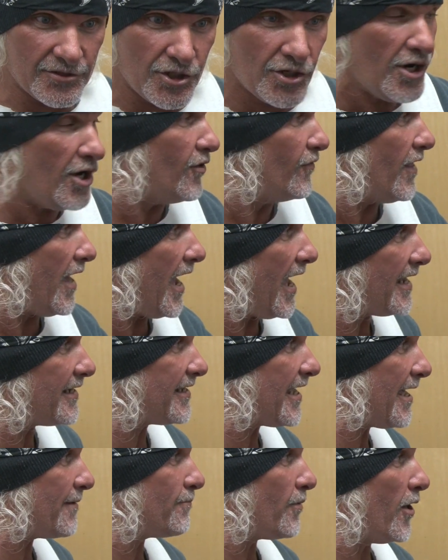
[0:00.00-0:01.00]
you know that,
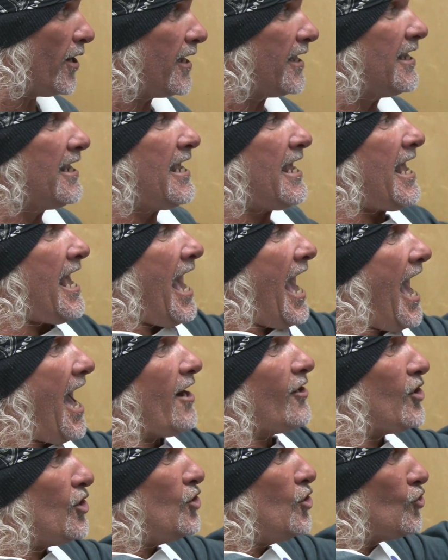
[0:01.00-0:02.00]
Dad Barnett.
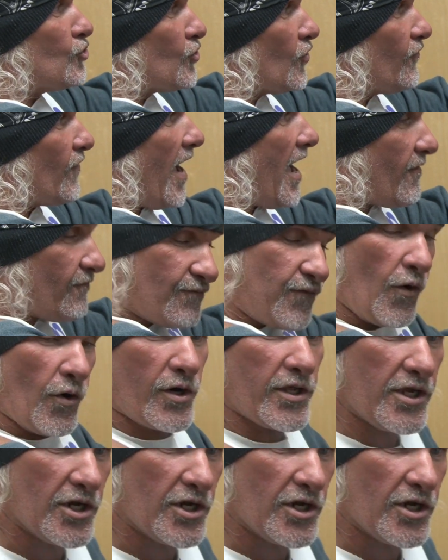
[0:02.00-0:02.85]
How can you survive 40